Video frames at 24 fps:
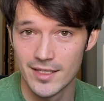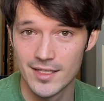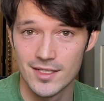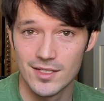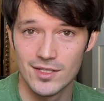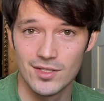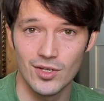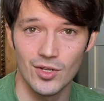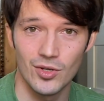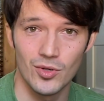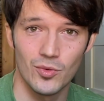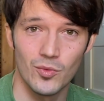
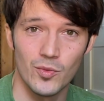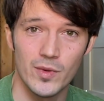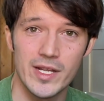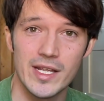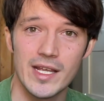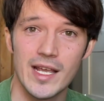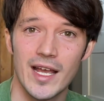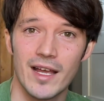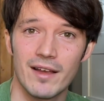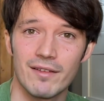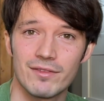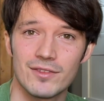So we
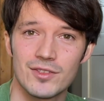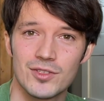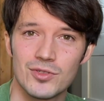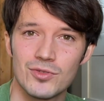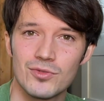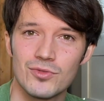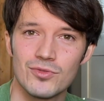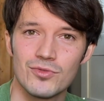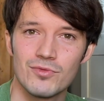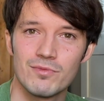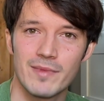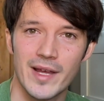have
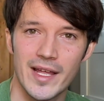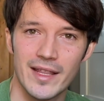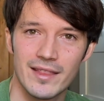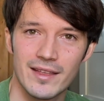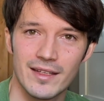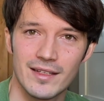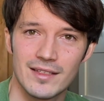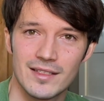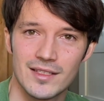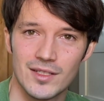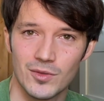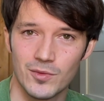two
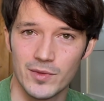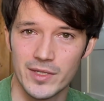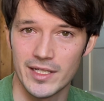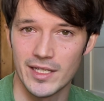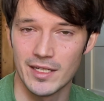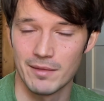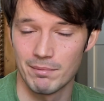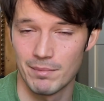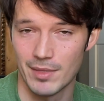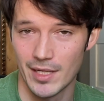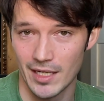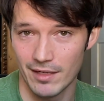methods that we
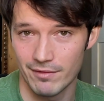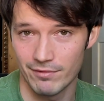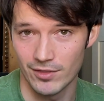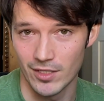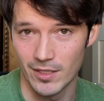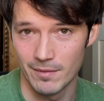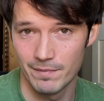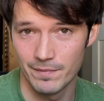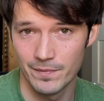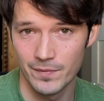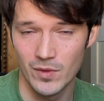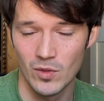can pick
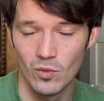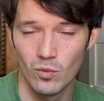from.